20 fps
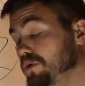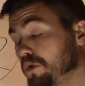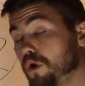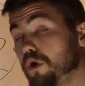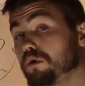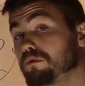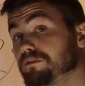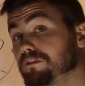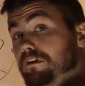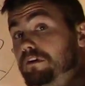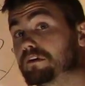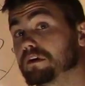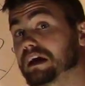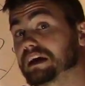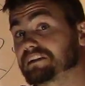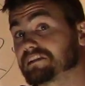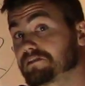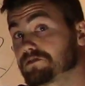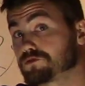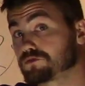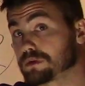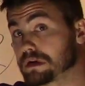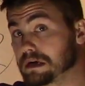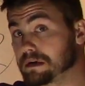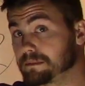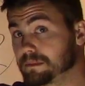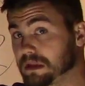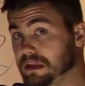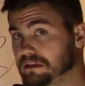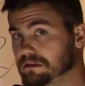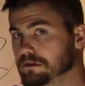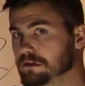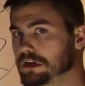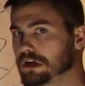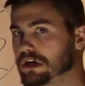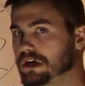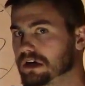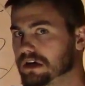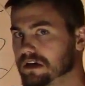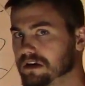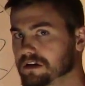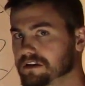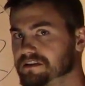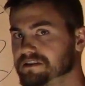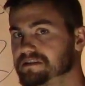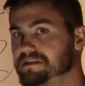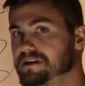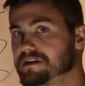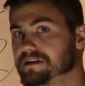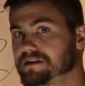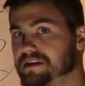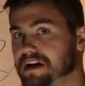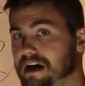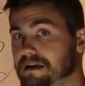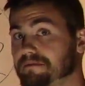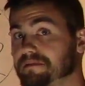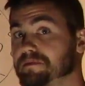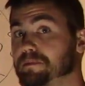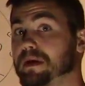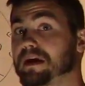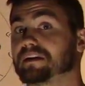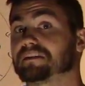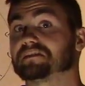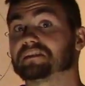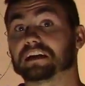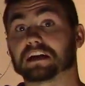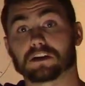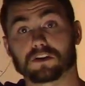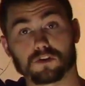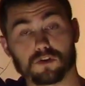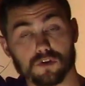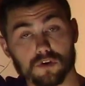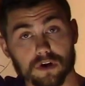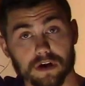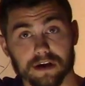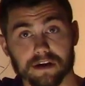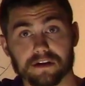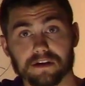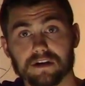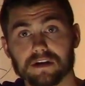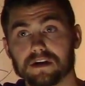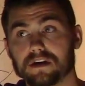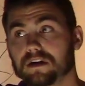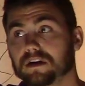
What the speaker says: Over extremely long time spans, it could.